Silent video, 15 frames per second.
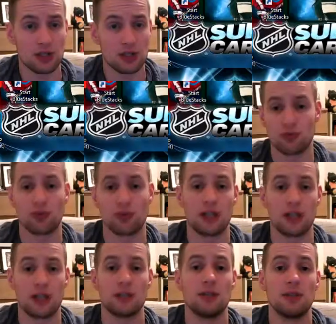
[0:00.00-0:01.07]
or you'll train
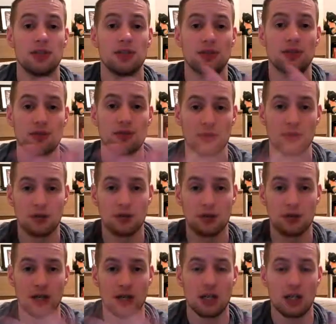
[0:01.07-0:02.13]
them into your
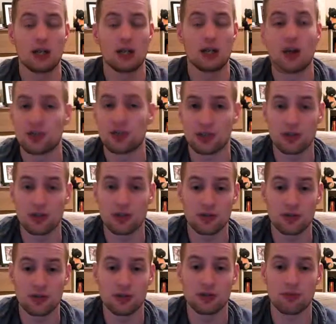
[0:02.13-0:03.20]
cards that you're using
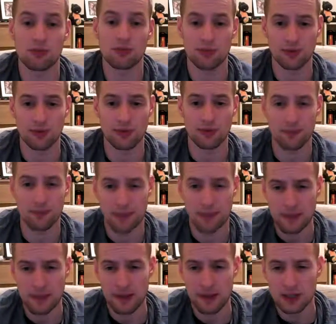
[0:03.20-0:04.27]
to improve them.
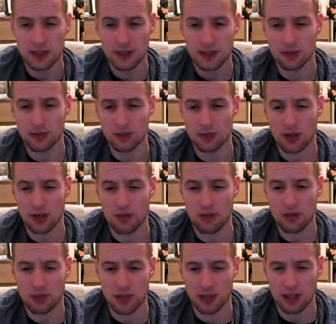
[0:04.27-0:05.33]
So we'll go and we'll
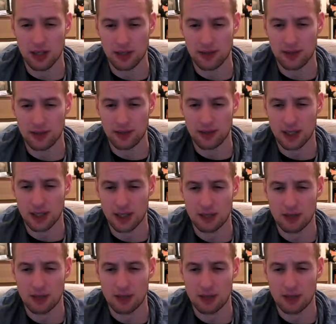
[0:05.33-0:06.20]
play another game